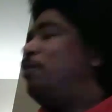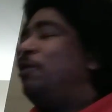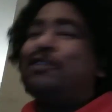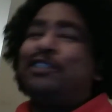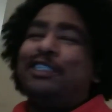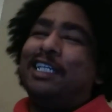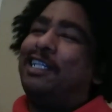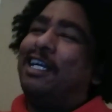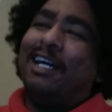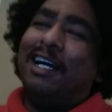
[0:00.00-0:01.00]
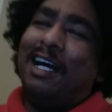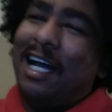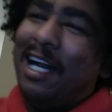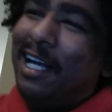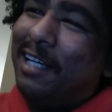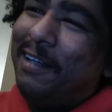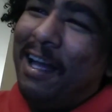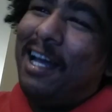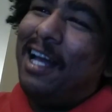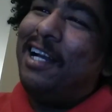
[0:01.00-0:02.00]
Bullshit. Nah, I gotta
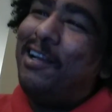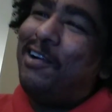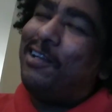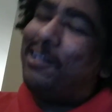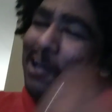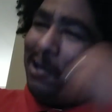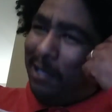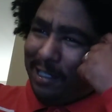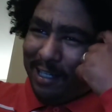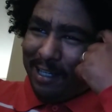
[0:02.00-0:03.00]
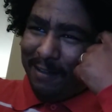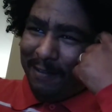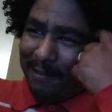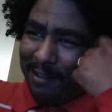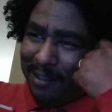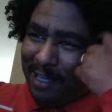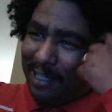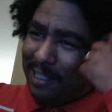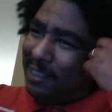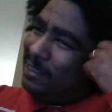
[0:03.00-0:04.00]
I, I, gotta hear her talk like that.
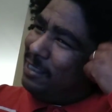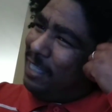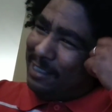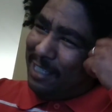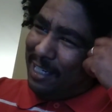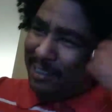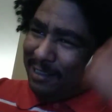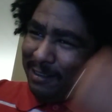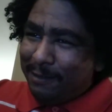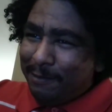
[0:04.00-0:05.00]
Like it's like that.